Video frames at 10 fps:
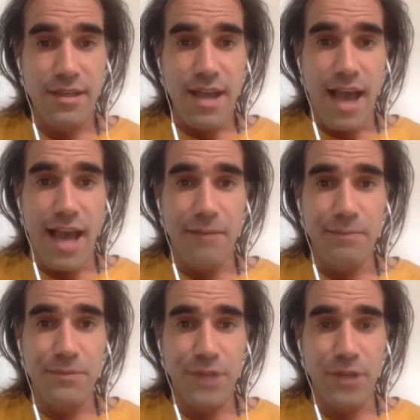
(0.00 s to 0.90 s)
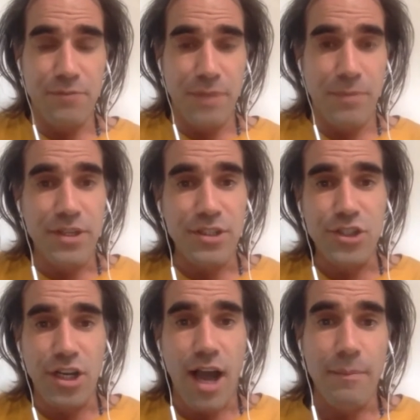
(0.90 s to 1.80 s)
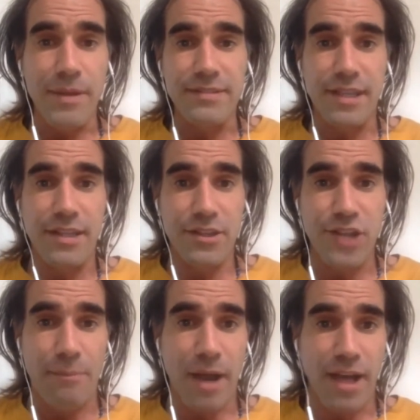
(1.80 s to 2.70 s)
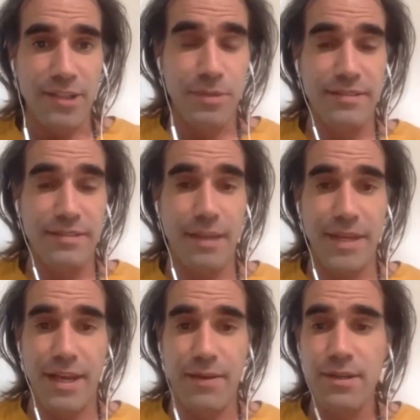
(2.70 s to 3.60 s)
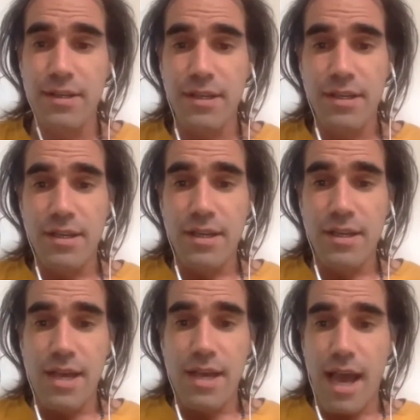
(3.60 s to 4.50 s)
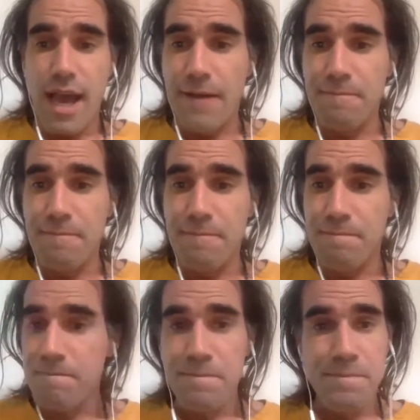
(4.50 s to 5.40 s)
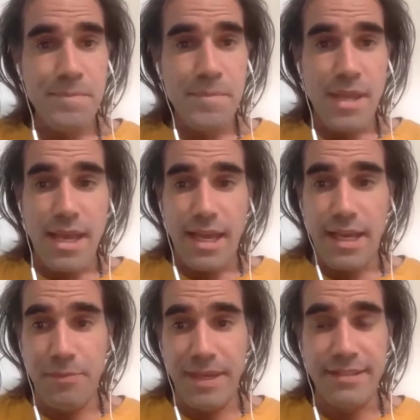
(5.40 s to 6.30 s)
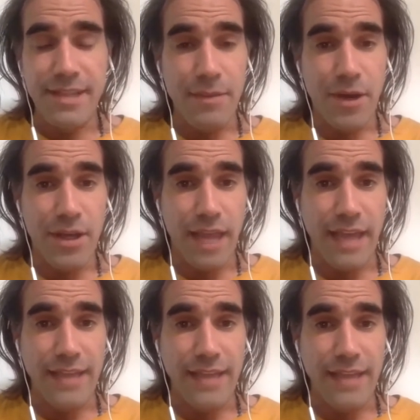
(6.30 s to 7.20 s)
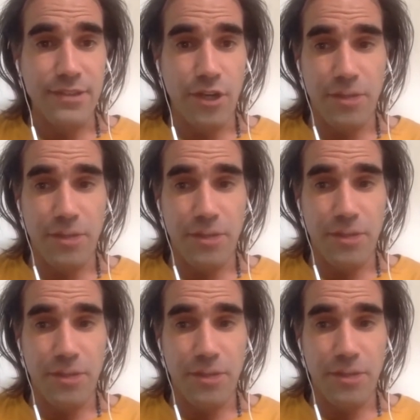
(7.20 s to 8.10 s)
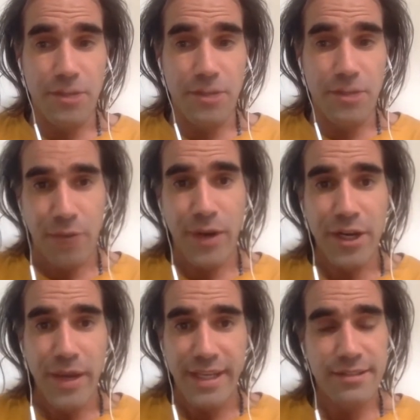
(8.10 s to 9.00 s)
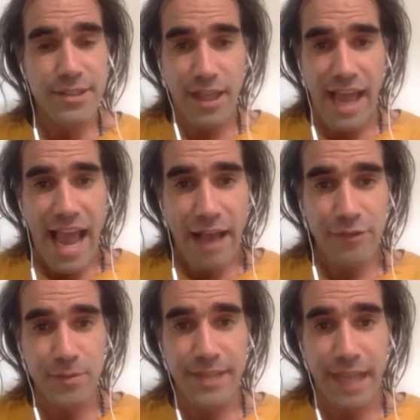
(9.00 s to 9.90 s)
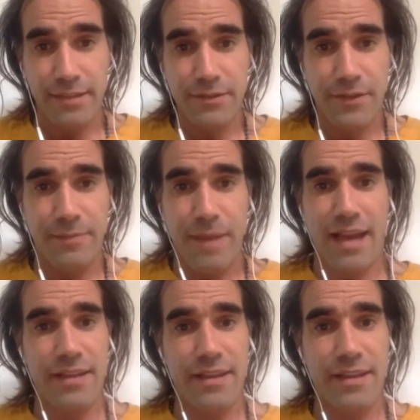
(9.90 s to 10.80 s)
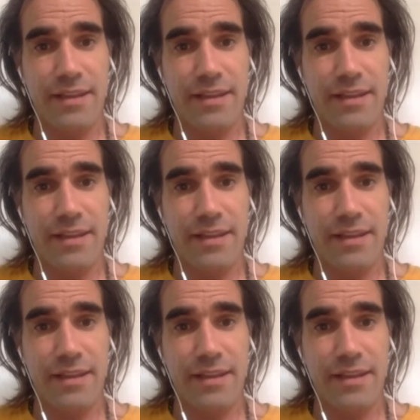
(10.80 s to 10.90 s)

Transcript: Um, so if people could share comments in the chat box, please let me know. Um, in the meantime, though, I'd like to get started in the presentation, but I want to wait until I have some text feedback that